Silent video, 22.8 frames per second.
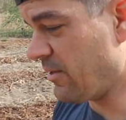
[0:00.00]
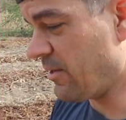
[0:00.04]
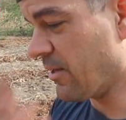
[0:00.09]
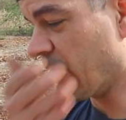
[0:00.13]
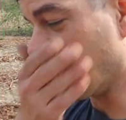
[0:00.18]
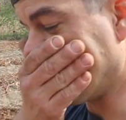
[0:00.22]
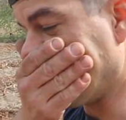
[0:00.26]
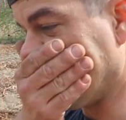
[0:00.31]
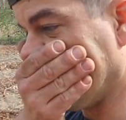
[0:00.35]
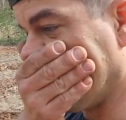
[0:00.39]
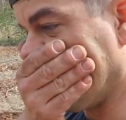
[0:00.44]

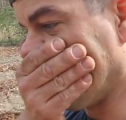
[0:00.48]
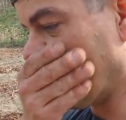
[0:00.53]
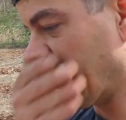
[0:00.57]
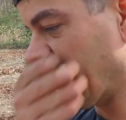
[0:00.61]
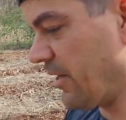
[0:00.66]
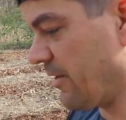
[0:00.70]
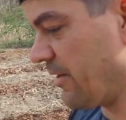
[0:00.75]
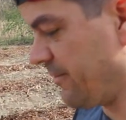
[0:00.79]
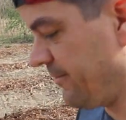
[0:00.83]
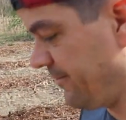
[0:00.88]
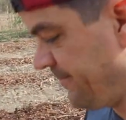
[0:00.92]
Our
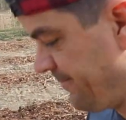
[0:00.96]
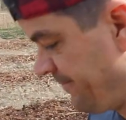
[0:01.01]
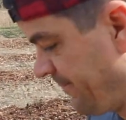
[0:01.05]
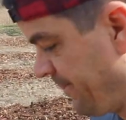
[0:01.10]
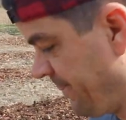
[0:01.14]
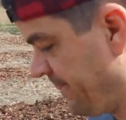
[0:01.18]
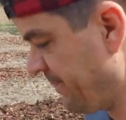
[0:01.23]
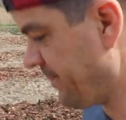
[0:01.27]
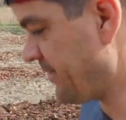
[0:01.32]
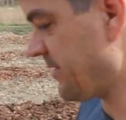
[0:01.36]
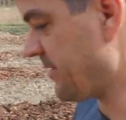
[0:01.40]
garden?
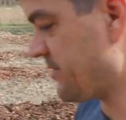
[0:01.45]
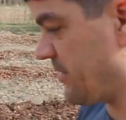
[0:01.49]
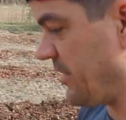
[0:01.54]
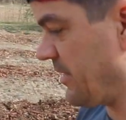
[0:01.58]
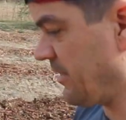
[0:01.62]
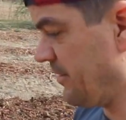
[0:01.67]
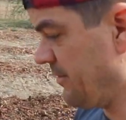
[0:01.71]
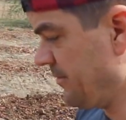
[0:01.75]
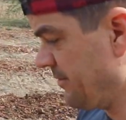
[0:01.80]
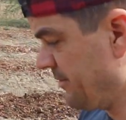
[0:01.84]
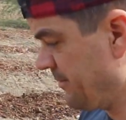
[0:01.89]
That's
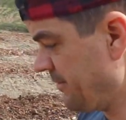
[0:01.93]
right.